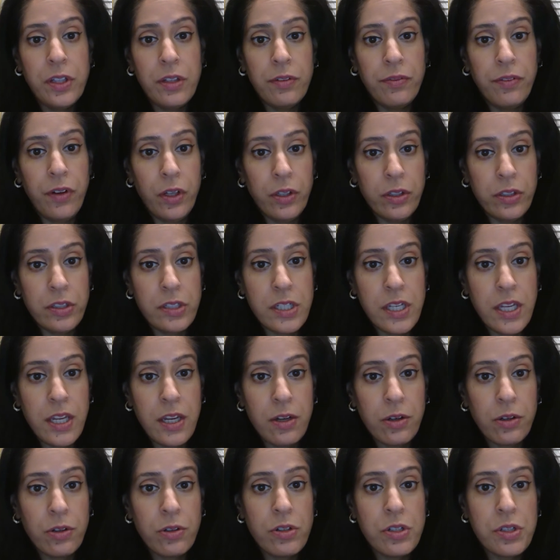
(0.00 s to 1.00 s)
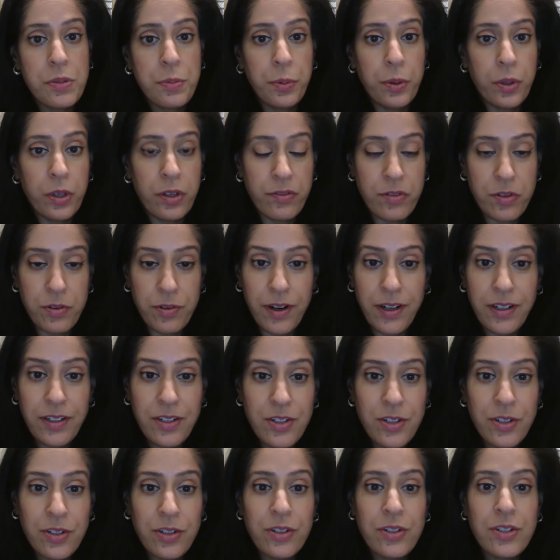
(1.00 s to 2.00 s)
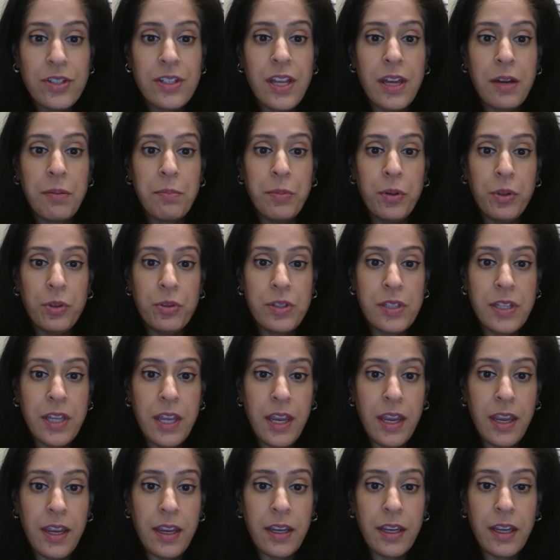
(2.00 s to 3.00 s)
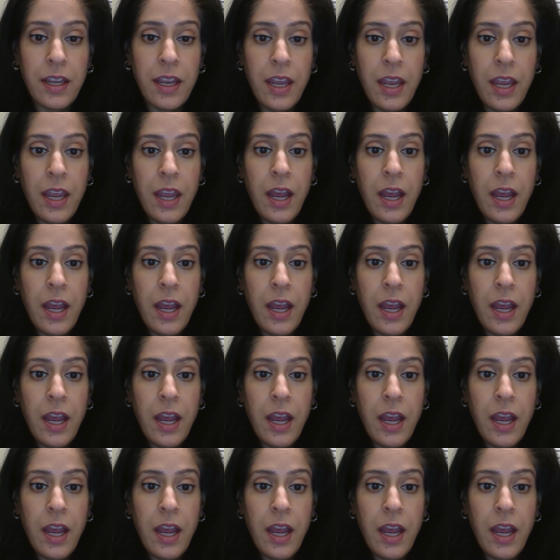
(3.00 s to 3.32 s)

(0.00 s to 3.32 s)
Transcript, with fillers: the volunteers, board of directors at Mosaic.